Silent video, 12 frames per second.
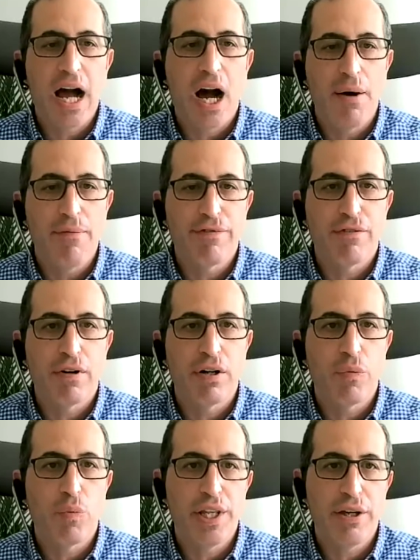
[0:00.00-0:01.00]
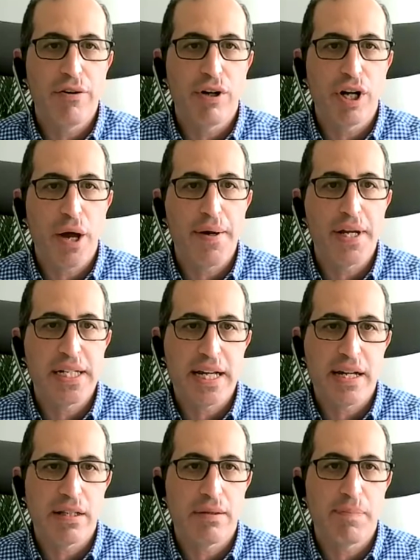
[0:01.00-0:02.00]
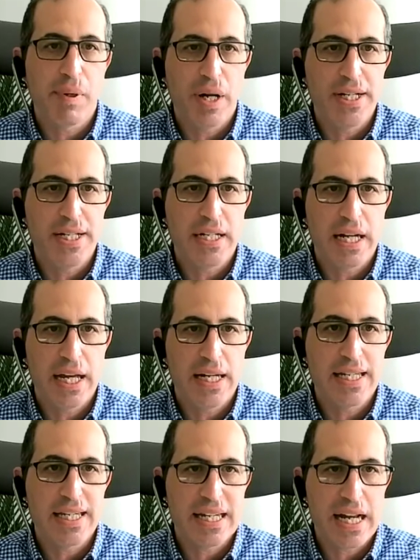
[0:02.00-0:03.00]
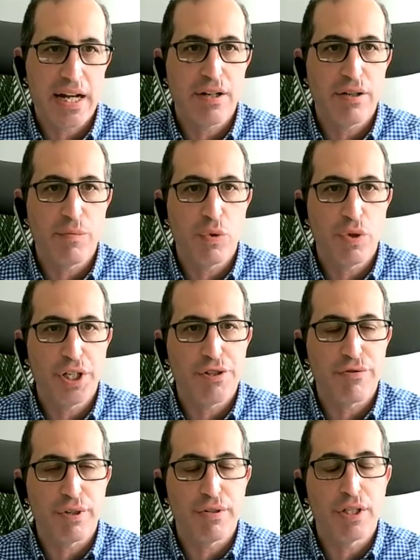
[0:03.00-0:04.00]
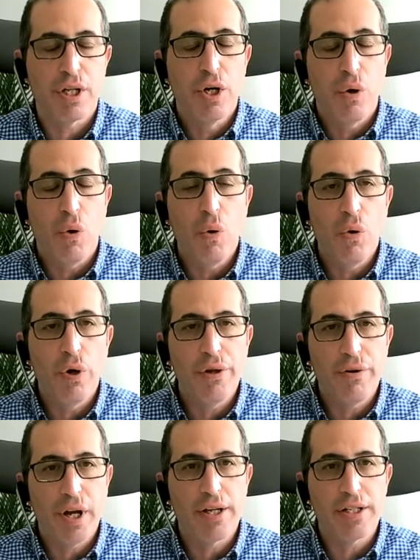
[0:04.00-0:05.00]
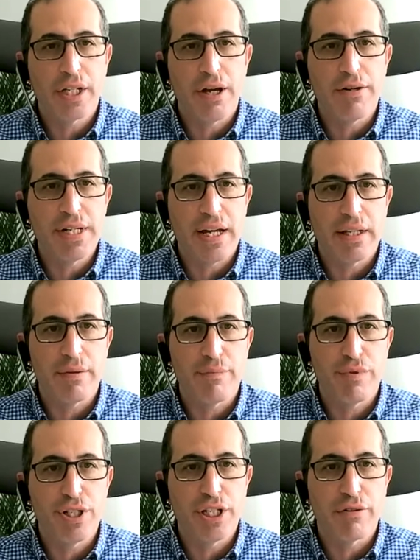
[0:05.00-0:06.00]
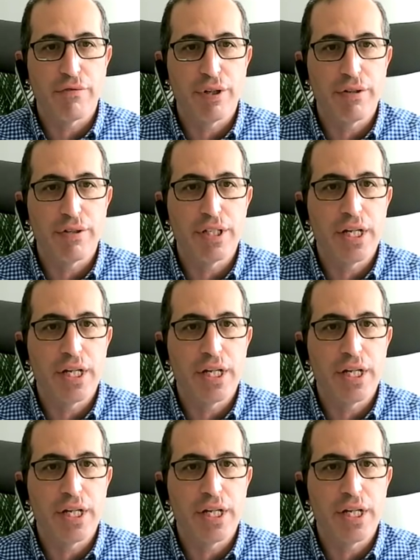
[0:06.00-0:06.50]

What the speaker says: upfront whether you're going down the buy-to-let standard mortgage route or you're going to go down the bridging route.